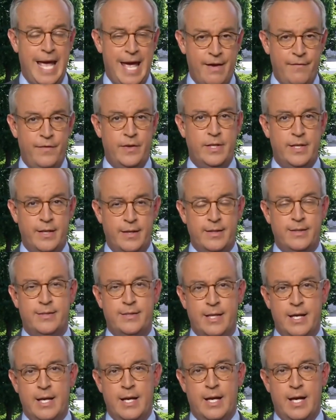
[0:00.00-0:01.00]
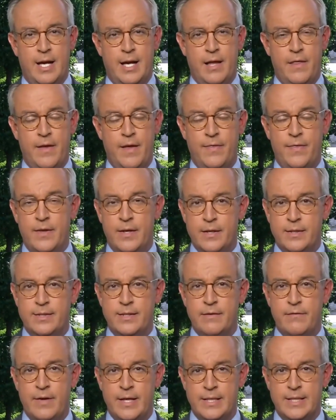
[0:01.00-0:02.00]
evidence uh, that
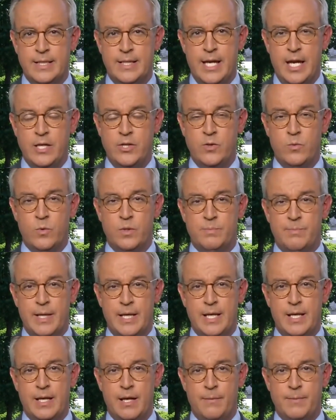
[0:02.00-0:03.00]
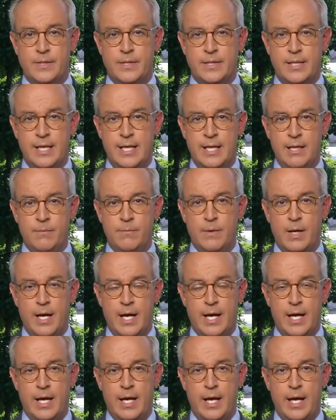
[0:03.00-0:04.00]
this investigation was picking up steam
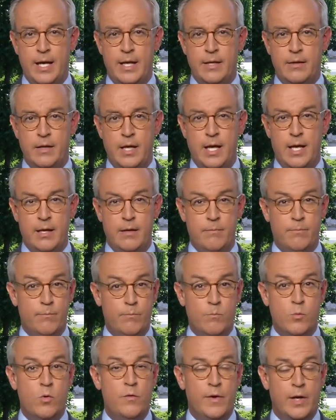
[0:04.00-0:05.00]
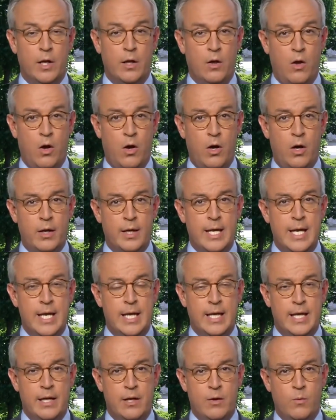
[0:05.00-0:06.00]
uh, and and moving along
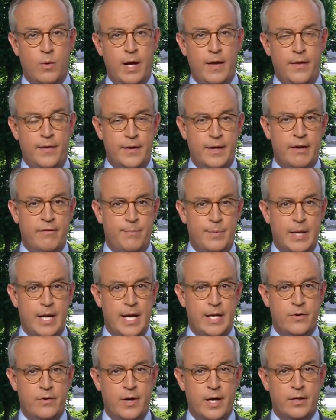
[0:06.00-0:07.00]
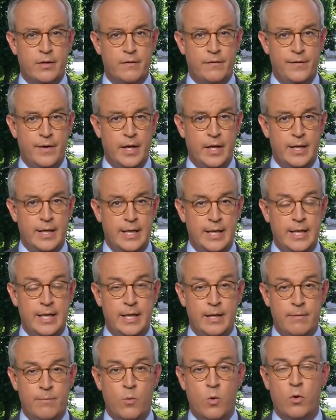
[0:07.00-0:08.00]
in a way that the FBI director felt he
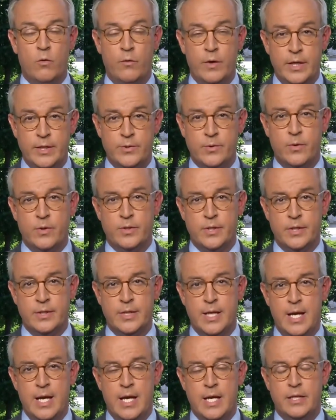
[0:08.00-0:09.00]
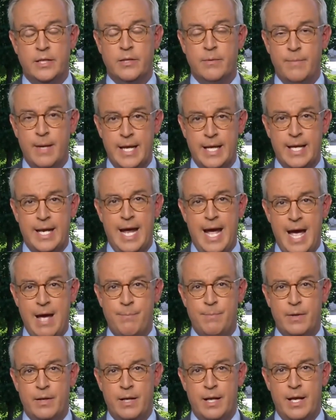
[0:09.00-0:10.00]
needed more resources to make it
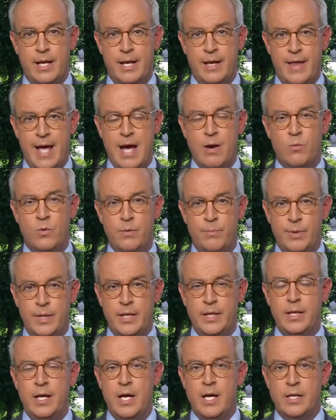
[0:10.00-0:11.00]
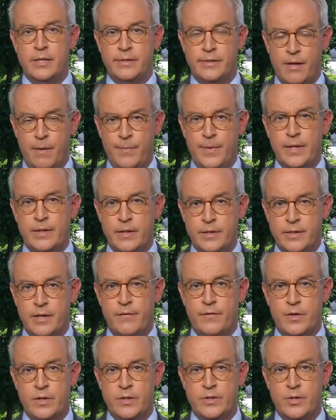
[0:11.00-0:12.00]
happen, and that would be something that's
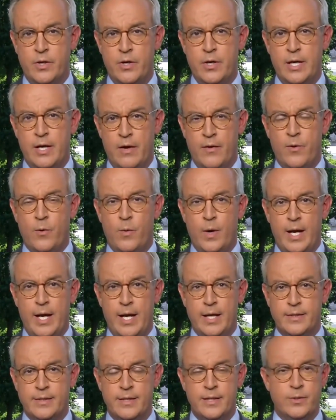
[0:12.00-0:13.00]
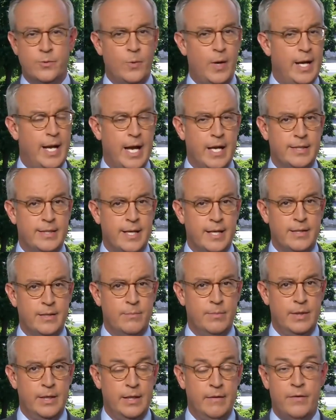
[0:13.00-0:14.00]
of concern here at the White House. This White House
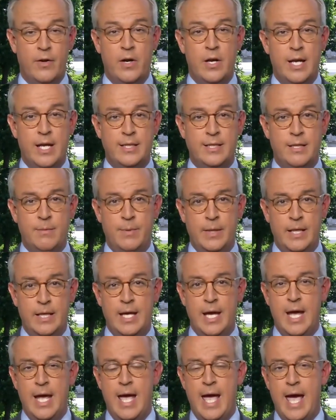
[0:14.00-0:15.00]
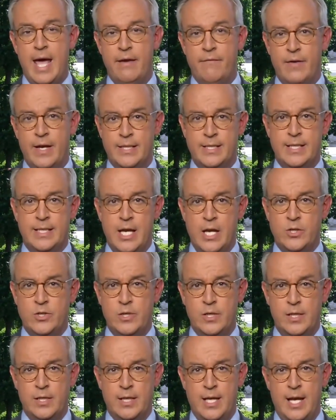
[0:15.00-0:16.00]
doesn't believe there needs to be an
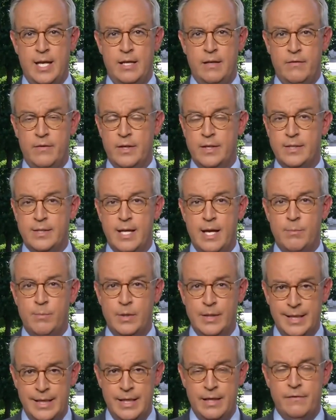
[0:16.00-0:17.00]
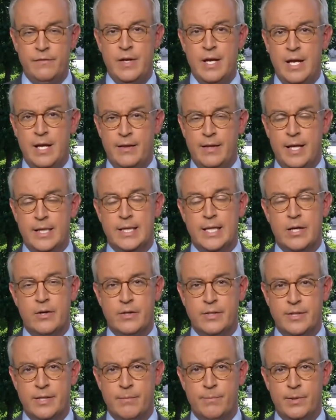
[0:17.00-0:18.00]
investigation into any of this. They believe that
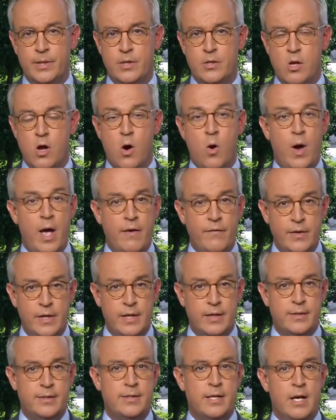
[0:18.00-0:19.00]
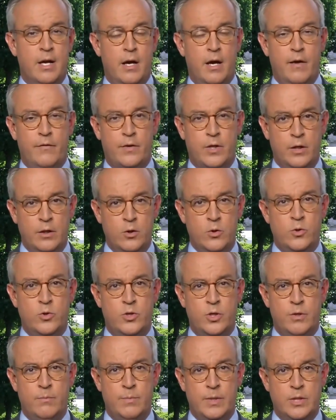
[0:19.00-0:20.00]
there is simply no evidence of collusion
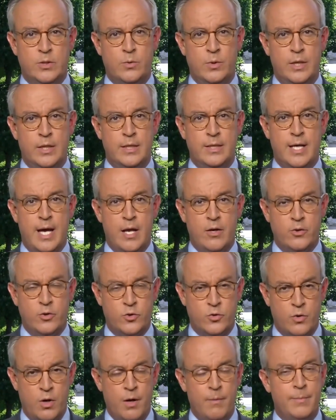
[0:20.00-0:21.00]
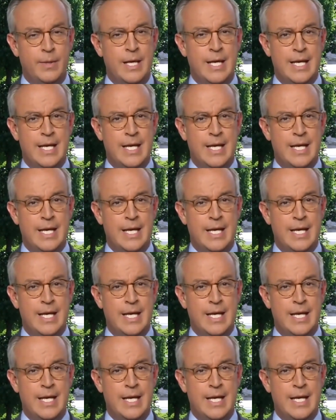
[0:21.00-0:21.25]
collusion between Donald Trump,